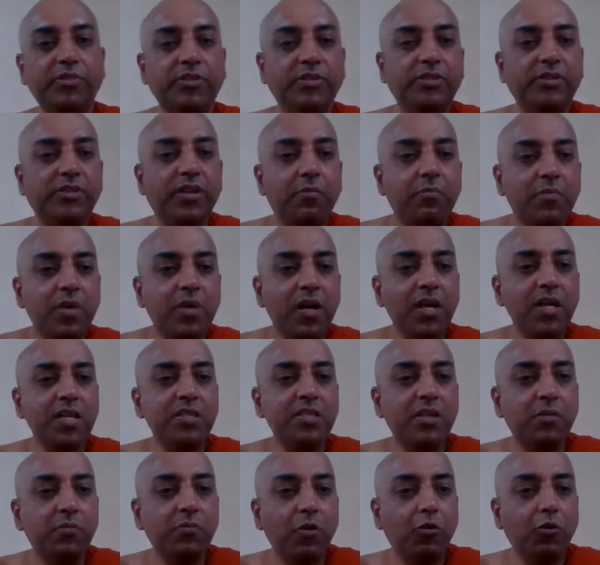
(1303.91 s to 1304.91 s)
Dhamma
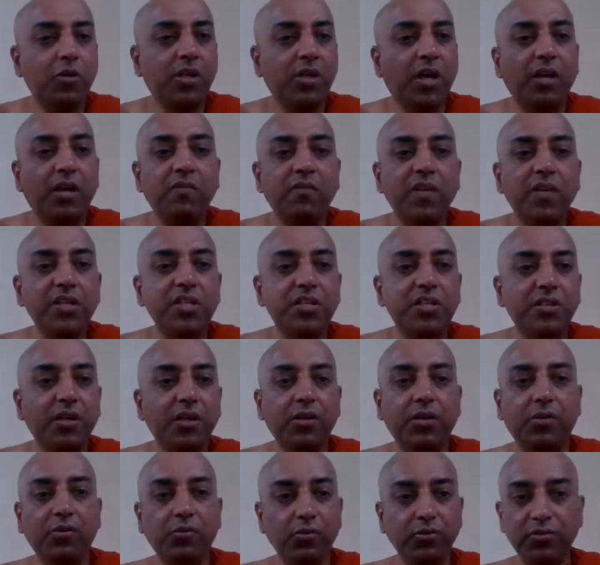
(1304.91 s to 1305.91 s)
is about
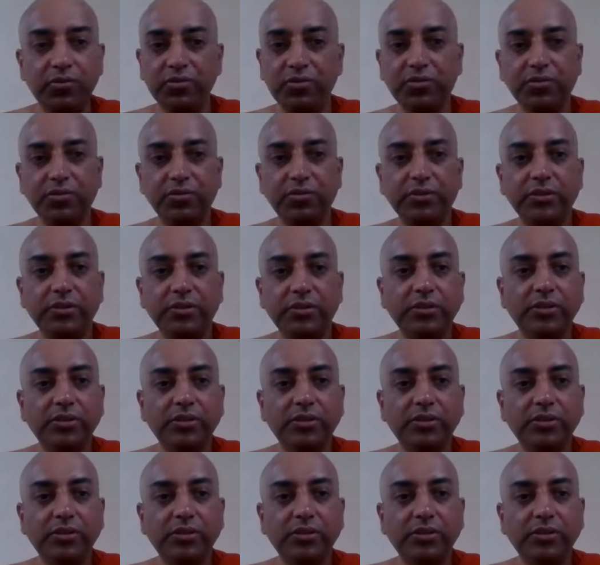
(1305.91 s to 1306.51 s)
conventional truths.